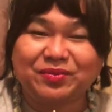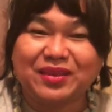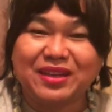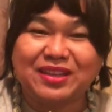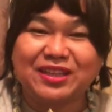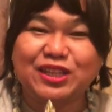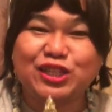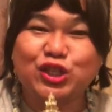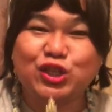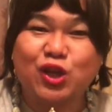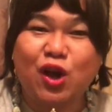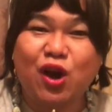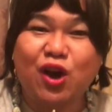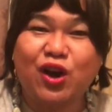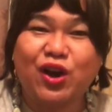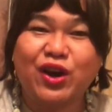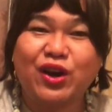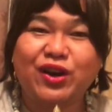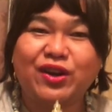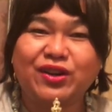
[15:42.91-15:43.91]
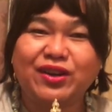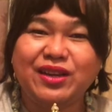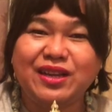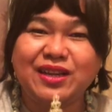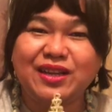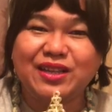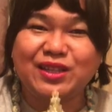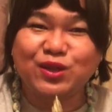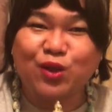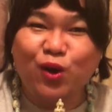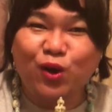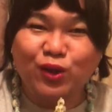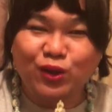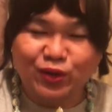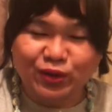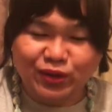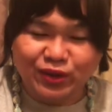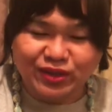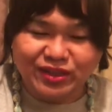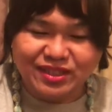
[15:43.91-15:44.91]
The star is all
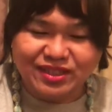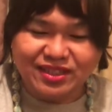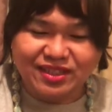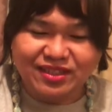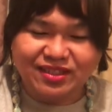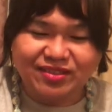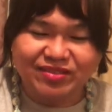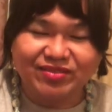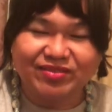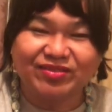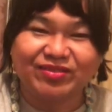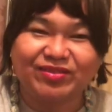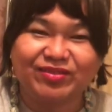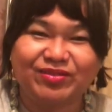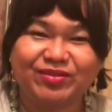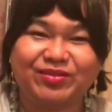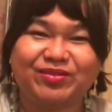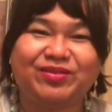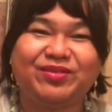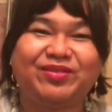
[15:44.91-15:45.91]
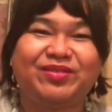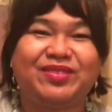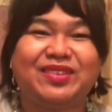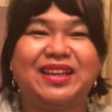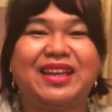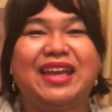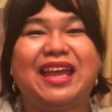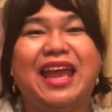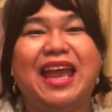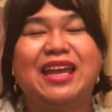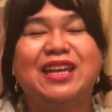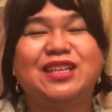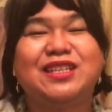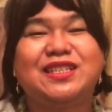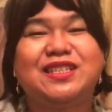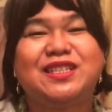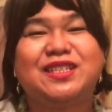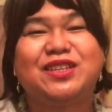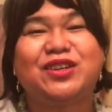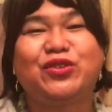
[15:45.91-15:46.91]
yours. And
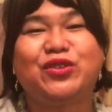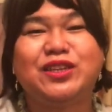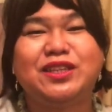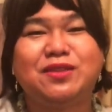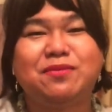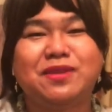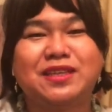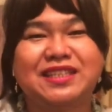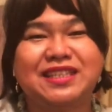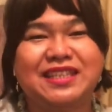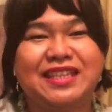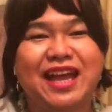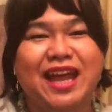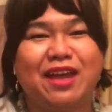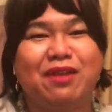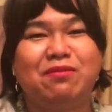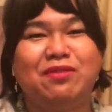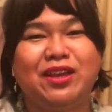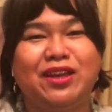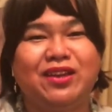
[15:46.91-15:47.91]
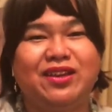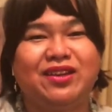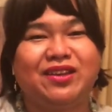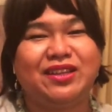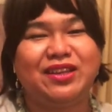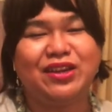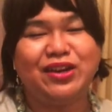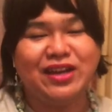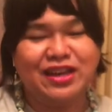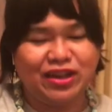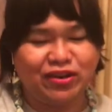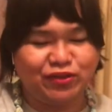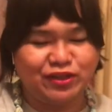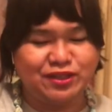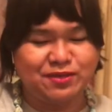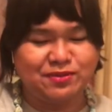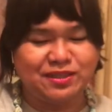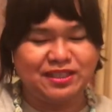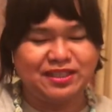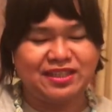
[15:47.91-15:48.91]
it's Christmas time here. Nearly
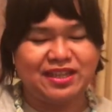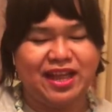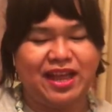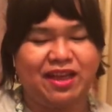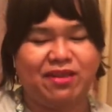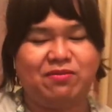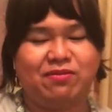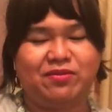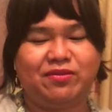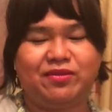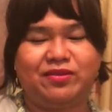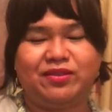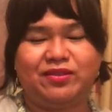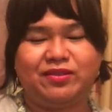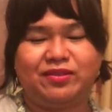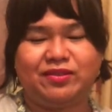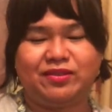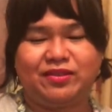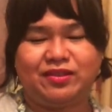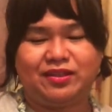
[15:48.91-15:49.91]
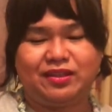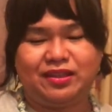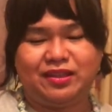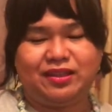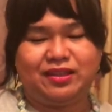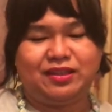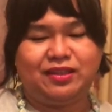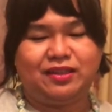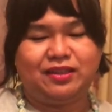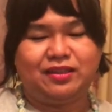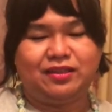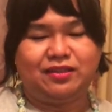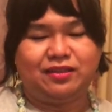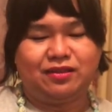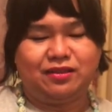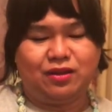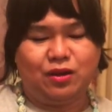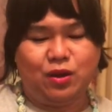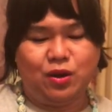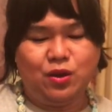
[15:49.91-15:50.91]
Christmas time.
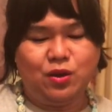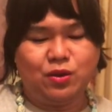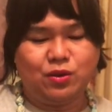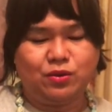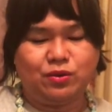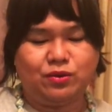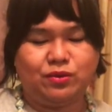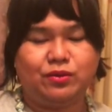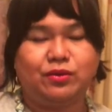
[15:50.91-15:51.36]
Oh.